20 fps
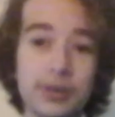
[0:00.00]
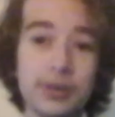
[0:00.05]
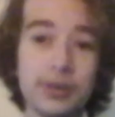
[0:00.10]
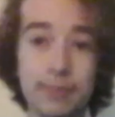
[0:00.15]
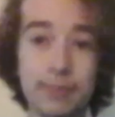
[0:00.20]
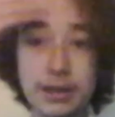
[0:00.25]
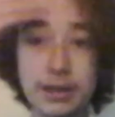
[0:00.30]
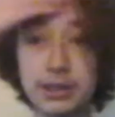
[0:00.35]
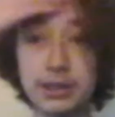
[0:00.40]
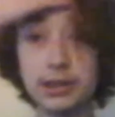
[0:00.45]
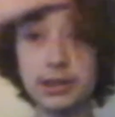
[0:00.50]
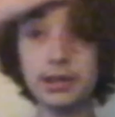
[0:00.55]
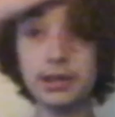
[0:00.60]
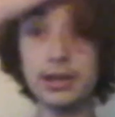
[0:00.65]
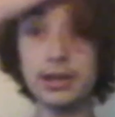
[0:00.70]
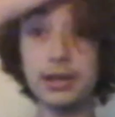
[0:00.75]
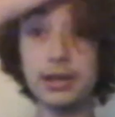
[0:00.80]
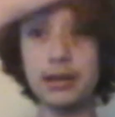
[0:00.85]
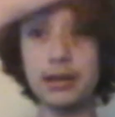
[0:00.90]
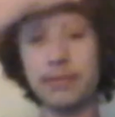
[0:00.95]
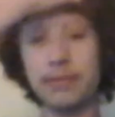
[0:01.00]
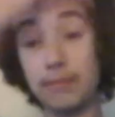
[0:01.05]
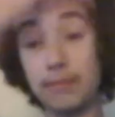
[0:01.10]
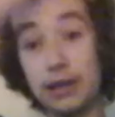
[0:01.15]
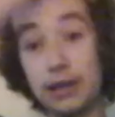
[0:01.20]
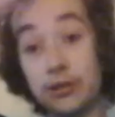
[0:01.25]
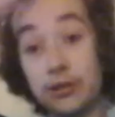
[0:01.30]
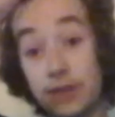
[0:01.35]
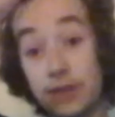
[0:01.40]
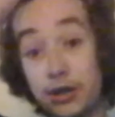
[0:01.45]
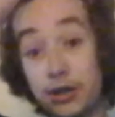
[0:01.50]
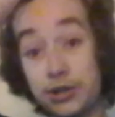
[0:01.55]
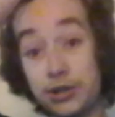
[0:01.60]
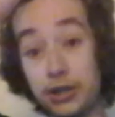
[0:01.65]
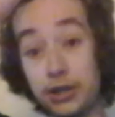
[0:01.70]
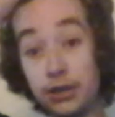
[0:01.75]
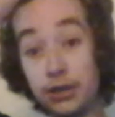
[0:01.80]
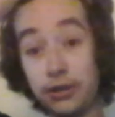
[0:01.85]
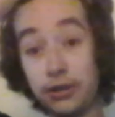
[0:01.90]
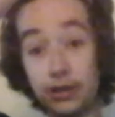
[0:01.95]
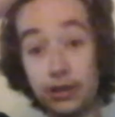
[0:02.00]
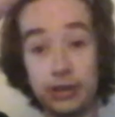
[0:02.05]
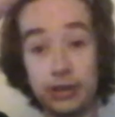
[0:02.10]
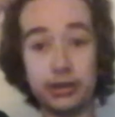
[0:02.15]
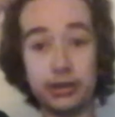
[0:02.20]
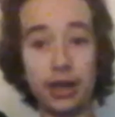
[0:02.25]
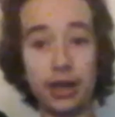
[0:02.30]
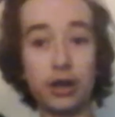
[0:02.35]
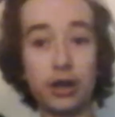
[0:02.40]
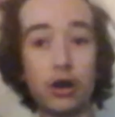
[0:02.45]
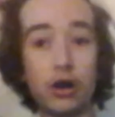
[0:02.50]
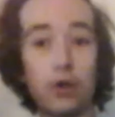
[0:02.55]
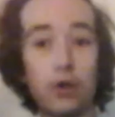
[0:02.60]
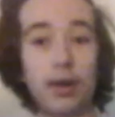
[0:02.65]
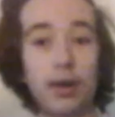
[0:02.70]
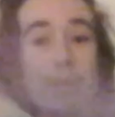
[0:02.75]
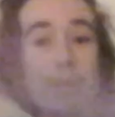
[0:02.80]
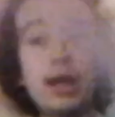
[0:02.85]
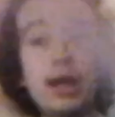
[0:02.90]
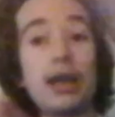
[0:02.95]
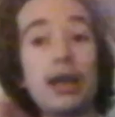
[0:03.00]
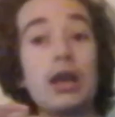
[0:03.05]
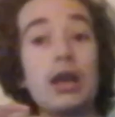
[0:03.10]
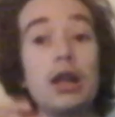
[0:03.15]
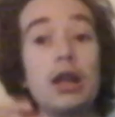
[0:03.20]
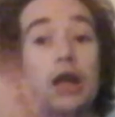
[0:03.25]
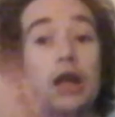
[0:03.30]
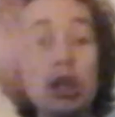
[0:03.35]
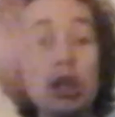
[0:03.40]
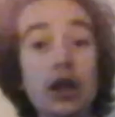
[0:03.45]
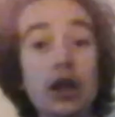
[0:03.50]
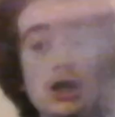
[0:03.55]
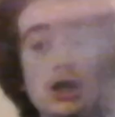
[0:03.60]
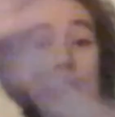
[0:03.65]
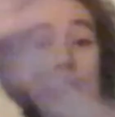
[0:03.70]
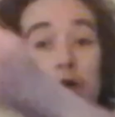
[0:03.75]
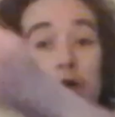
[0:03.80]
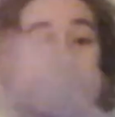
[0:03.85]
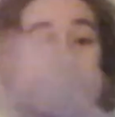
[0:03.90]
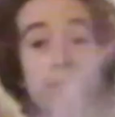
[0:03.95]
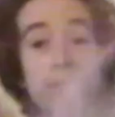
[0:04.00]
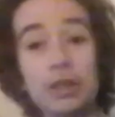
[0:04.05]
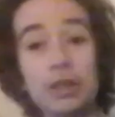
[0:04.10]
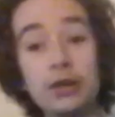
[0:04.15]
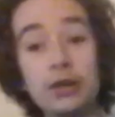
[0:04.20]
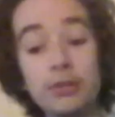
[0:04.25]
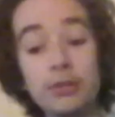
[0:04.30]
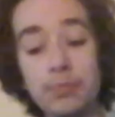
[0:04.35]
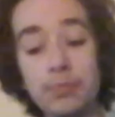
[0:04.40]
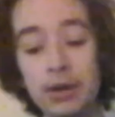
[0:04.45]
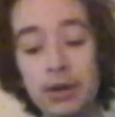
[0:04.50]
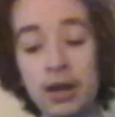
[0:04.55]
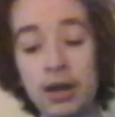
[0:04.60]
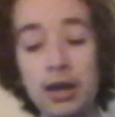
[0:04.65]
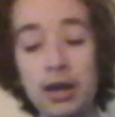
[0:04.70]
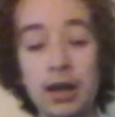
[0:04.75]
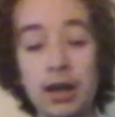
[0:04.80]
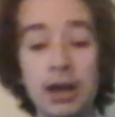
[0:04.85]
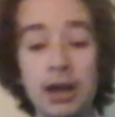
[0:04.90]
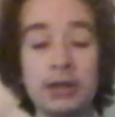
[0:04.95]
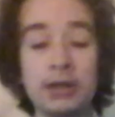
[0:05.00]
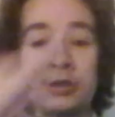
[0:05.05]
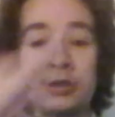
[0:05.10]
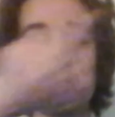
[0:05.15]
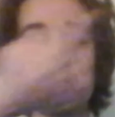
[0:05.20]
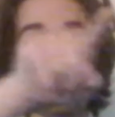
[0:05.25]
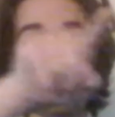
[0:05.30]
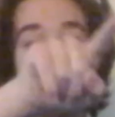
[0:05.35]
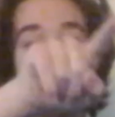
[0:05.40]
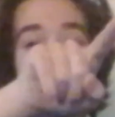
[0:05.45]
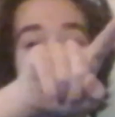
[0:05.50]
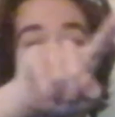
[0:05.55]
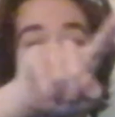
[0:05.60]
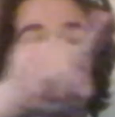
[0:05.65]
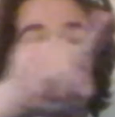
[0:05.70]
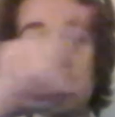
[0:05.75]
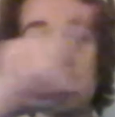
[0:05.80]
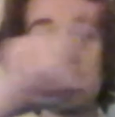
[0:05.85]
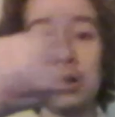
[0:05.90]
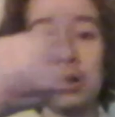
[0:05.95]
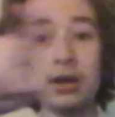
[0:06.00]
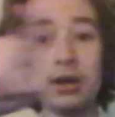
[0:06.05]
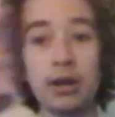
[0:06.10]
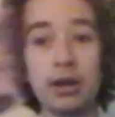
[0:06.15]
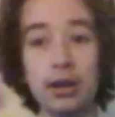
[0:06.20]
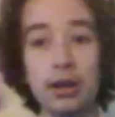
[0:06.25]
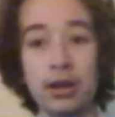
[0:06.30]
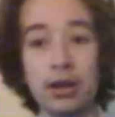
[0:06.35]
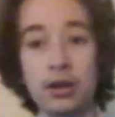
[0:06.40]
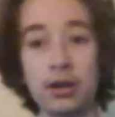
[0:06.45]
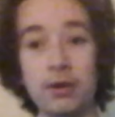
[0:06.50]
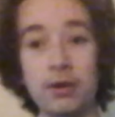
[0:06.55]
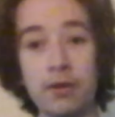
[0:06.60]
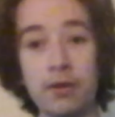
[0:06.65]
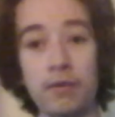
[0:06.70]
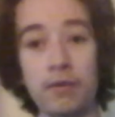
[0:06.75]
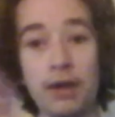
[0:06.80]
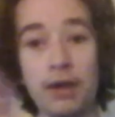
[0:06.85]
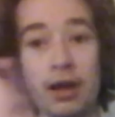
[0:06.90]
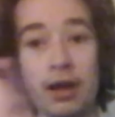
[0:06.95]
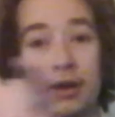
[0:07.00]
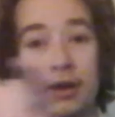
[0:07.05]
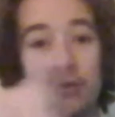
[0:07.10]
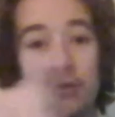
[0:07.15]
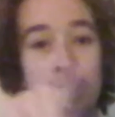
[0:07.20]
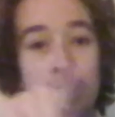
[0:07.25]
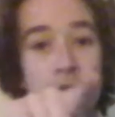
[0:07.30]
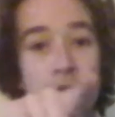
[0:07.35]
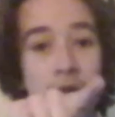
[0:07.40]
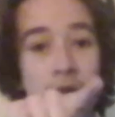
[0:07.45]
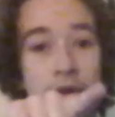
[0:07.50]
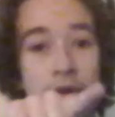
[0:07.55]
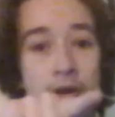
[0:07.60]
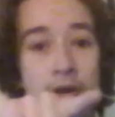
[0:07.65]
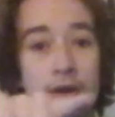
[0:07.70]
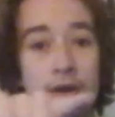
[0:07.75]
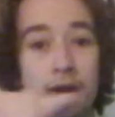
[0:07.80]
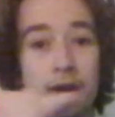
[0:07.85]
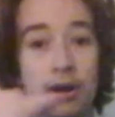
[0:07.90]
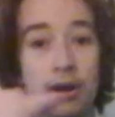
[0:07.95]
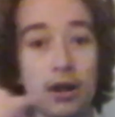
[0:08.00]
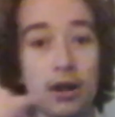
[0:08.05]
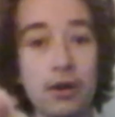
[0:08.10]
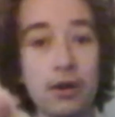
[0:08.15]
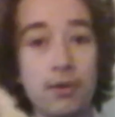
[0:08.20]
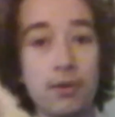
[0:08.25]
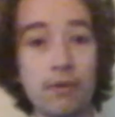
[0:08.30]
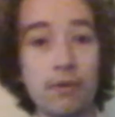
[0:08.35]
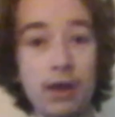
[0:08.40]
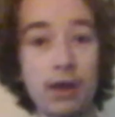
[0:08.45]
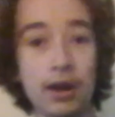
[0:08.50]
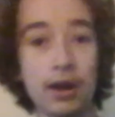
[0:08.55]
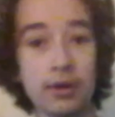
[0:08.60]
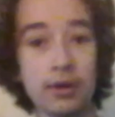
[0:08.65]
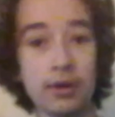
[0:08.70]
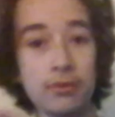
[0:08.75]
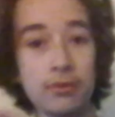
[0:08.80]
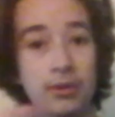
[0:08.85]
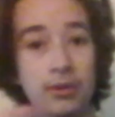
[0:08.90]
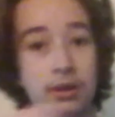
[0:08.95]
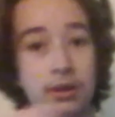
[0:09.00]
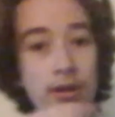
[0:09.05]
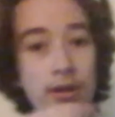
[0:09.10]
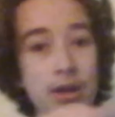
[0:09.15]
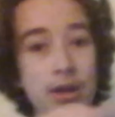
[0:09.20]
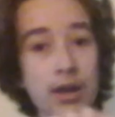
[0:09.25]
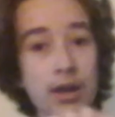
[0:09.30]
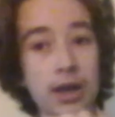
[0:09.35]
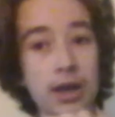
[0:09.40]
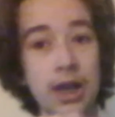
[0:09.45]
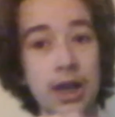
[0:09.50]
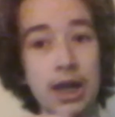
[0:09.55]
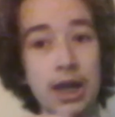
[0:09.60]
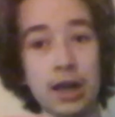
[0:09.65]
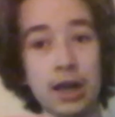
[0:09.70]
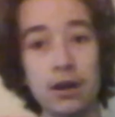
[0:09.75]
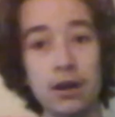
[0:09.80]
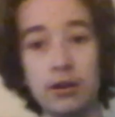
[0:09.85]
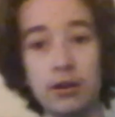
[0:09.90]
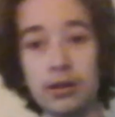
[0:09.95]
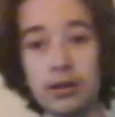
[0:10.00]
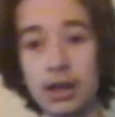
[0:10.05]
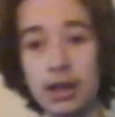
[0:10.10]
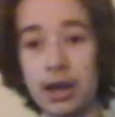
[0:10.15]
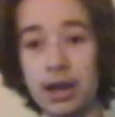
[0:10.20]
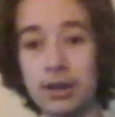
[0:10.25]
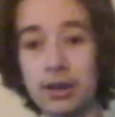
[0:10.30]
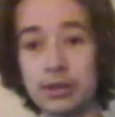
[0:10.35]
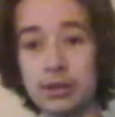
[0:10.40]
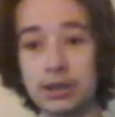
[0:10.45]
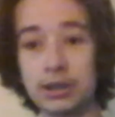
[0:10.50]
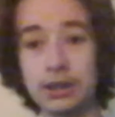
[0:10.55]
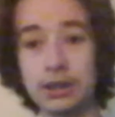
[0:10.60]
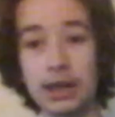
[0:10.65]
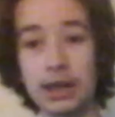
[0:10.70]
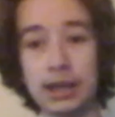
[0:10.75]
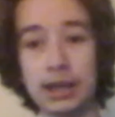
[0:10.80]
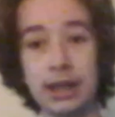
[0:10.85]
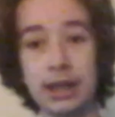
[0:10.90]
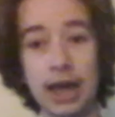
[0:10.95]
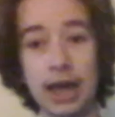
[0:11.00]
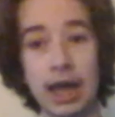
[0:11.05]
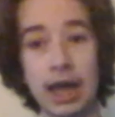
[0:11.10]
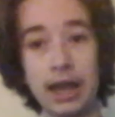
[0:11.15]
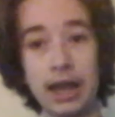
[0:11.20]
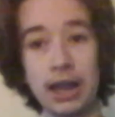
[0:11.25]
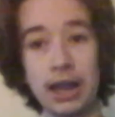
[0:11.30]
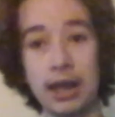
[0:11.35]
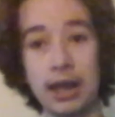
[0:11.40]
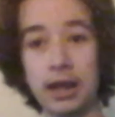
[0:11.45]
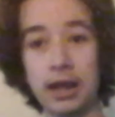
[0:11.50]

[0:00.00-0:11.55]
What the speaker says: So basically, my strategy is I go in a loop-de-loop. I start on one block, I go around, and I get all the houses like that.